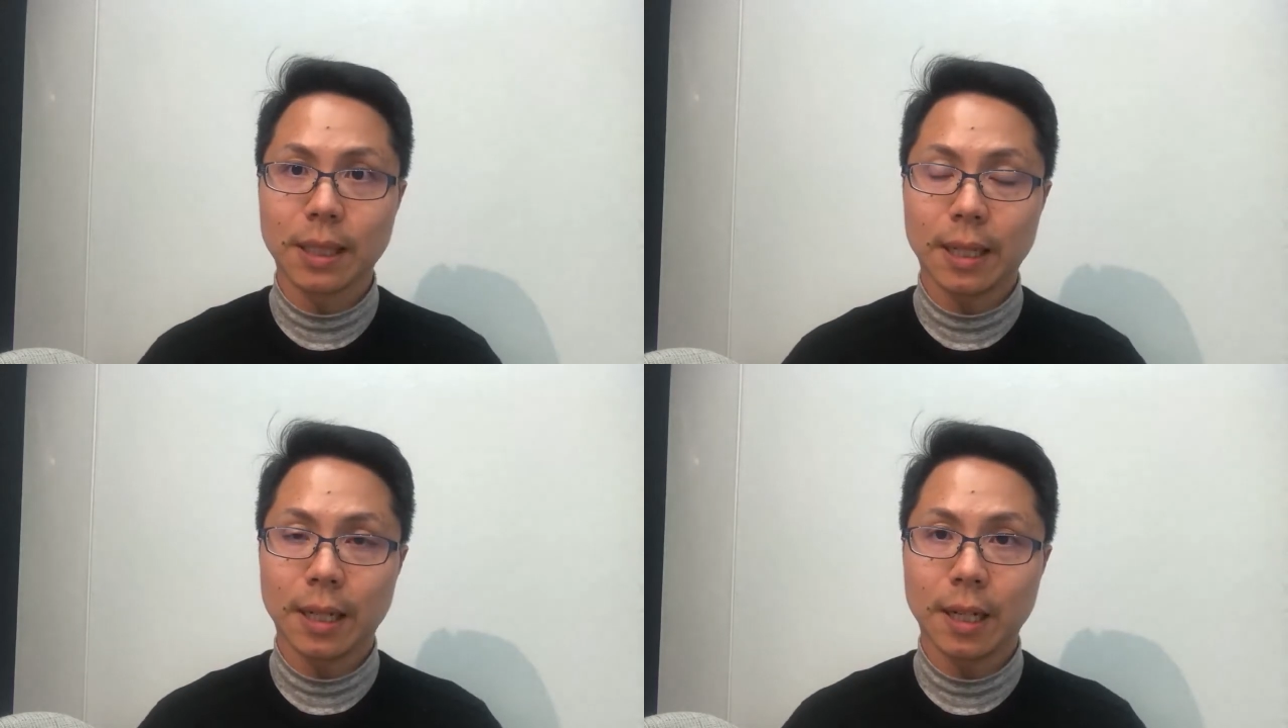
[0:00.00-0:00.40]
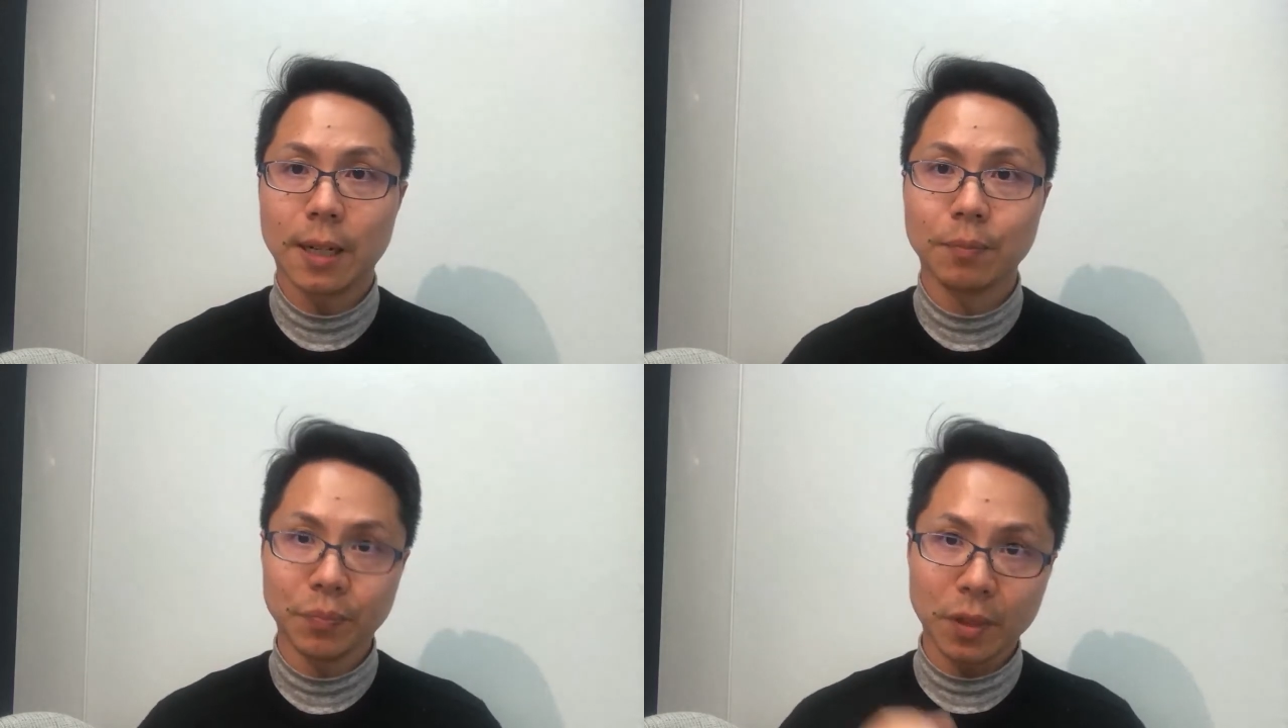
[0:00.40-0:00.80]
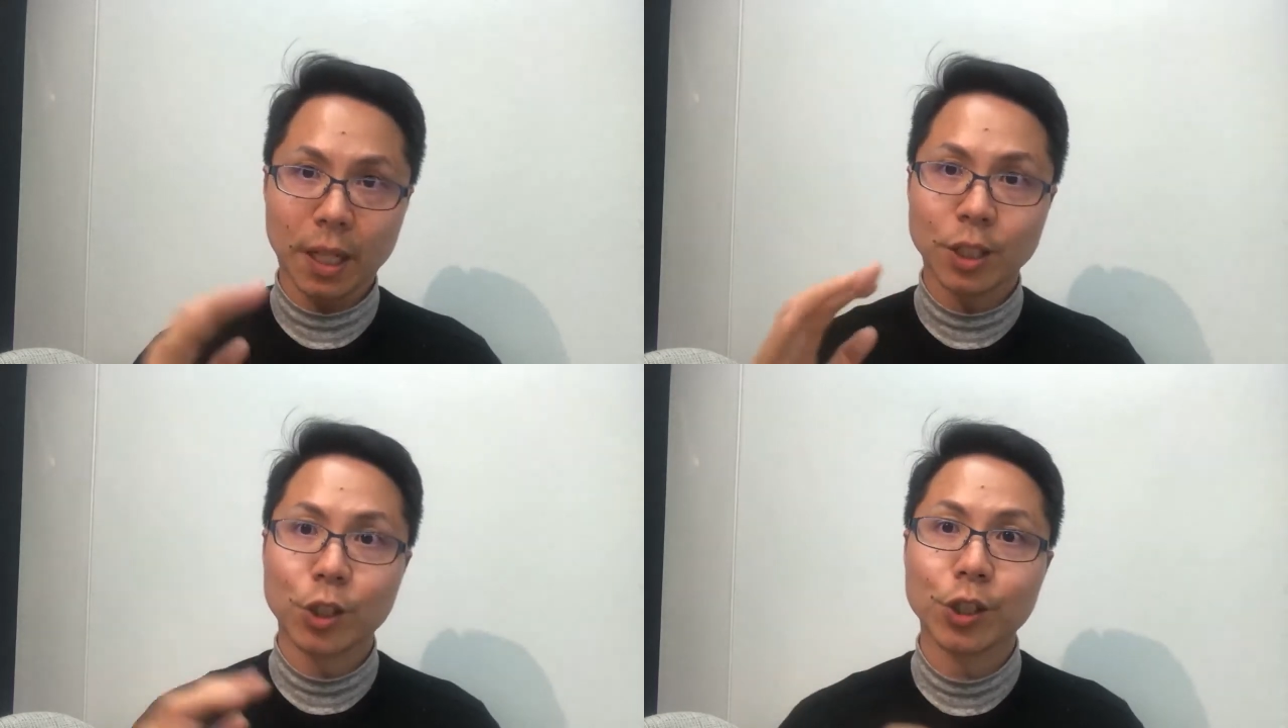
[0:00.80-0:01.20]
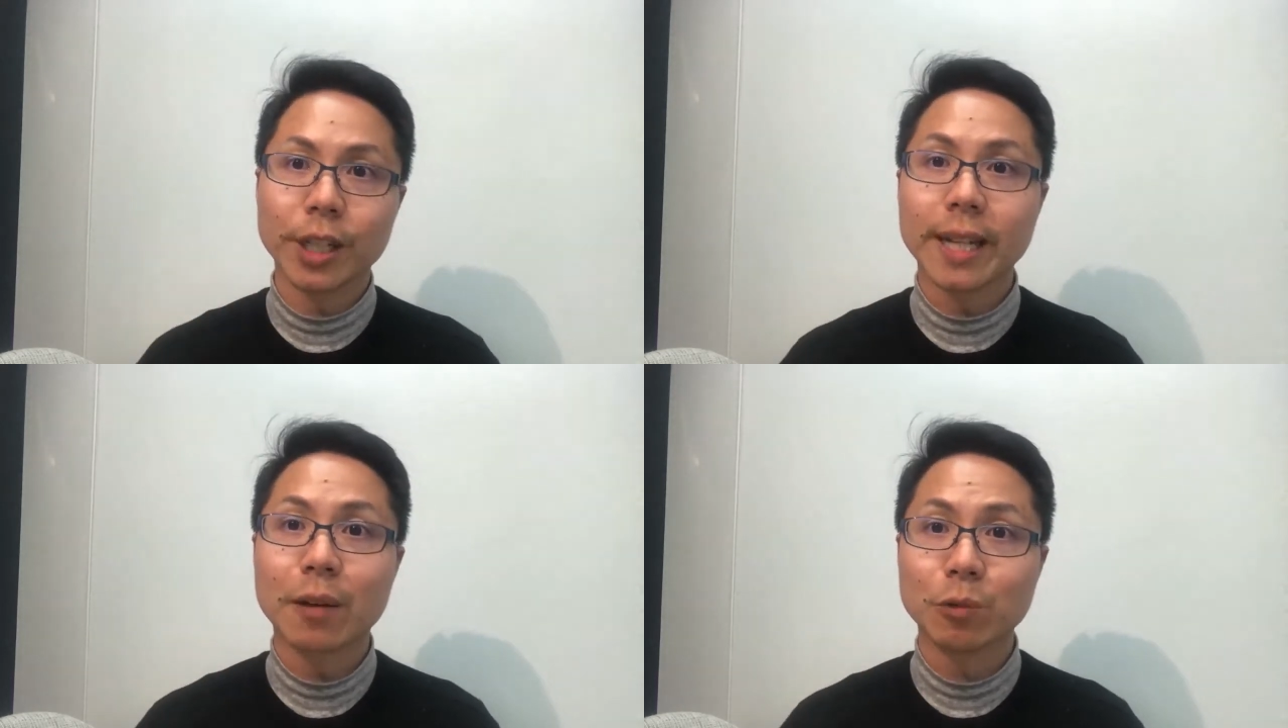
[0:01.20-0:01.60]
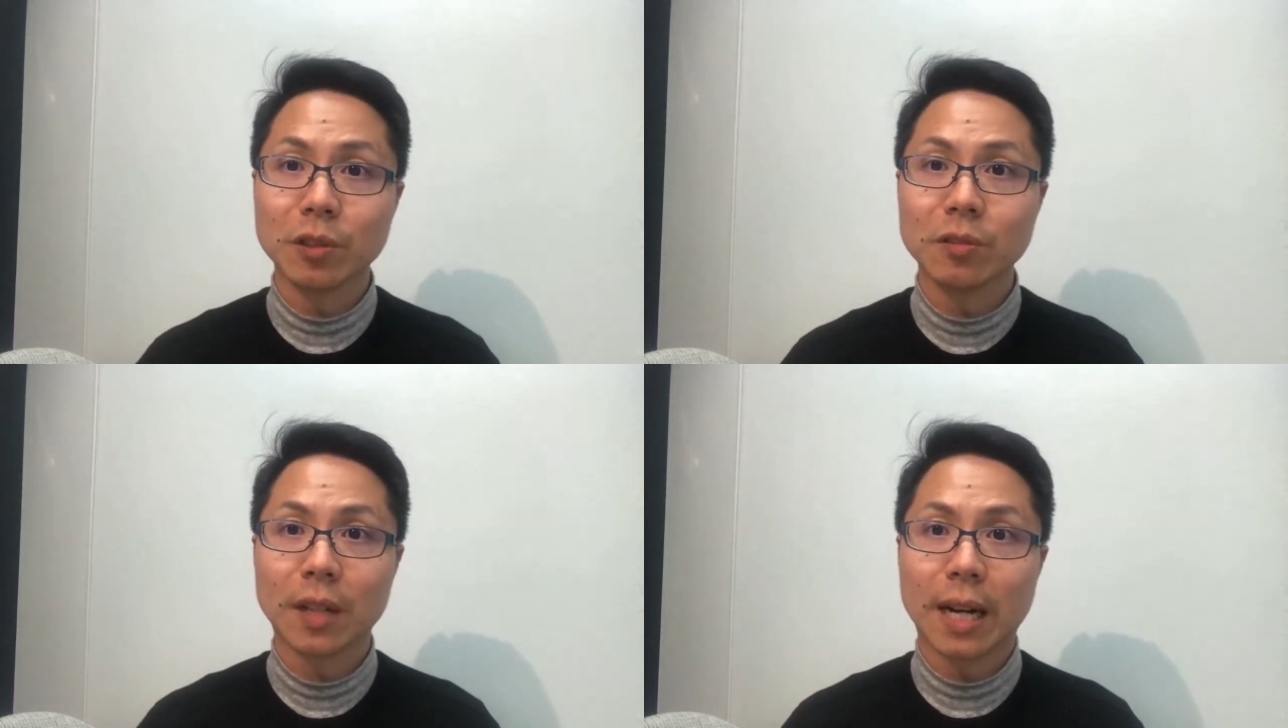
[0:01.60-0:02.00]
and share that
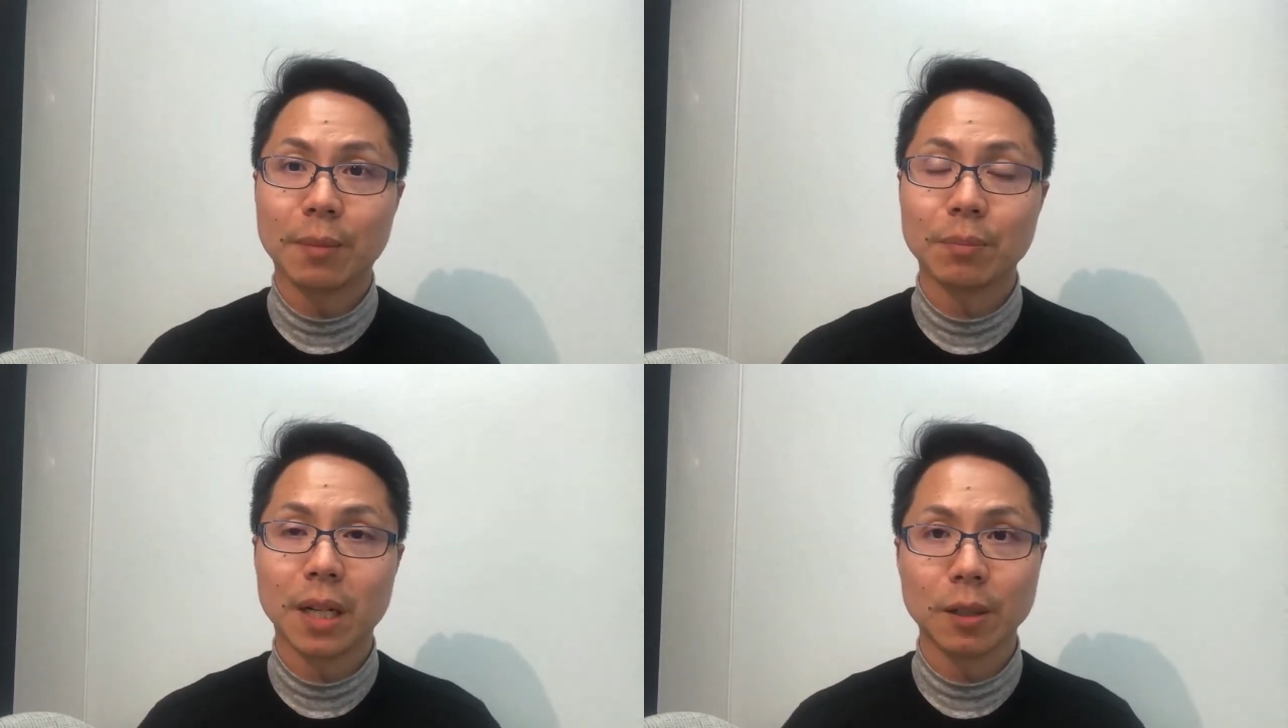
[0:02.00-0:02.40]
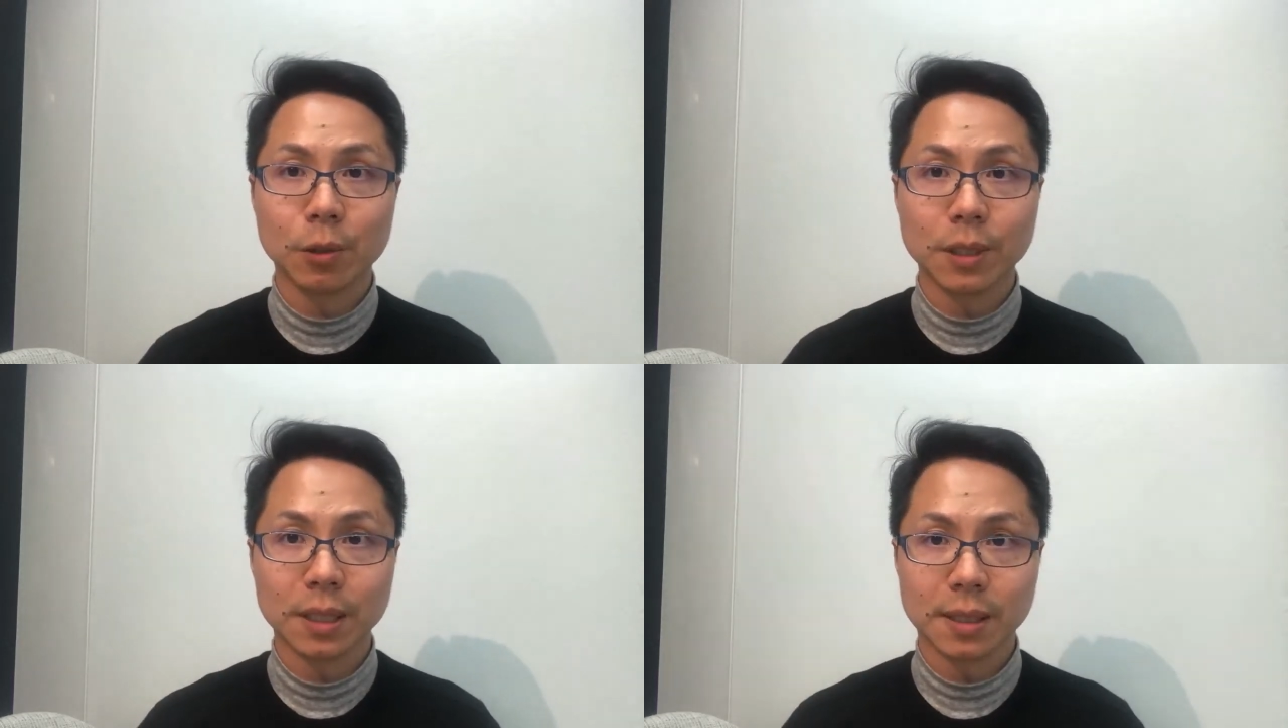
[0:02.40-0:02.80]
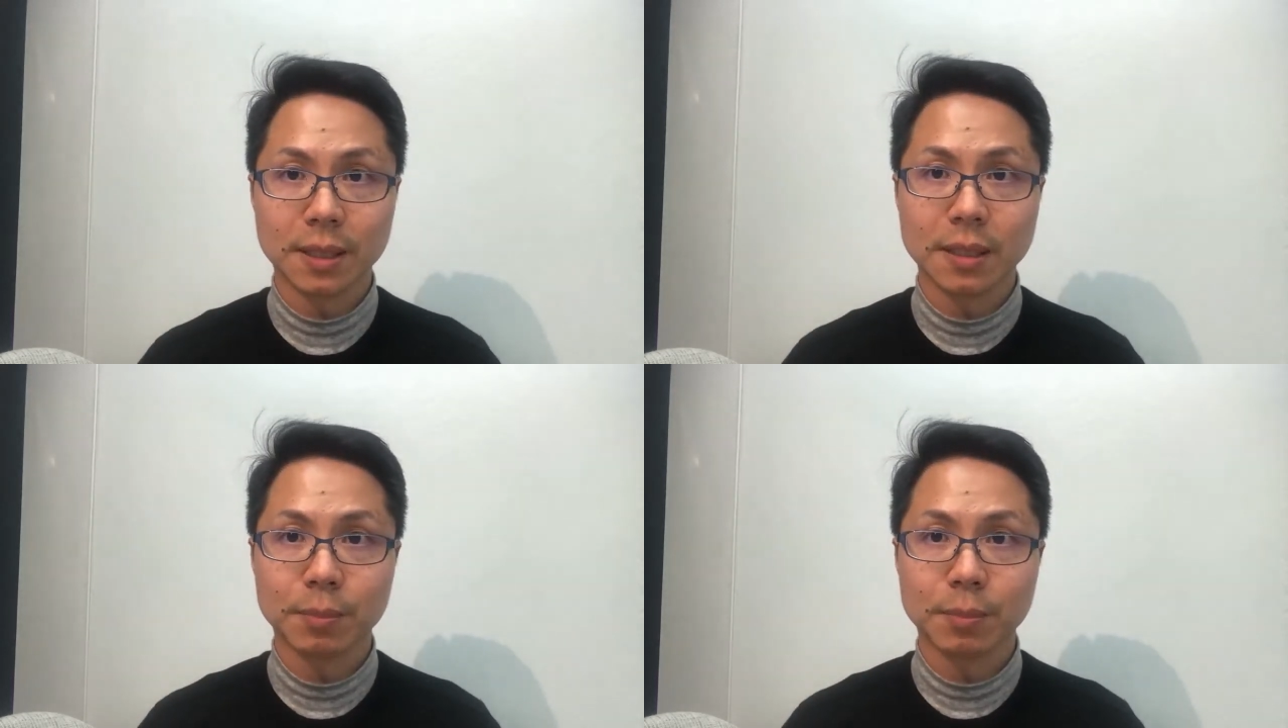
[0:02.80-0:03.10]
with my audiences?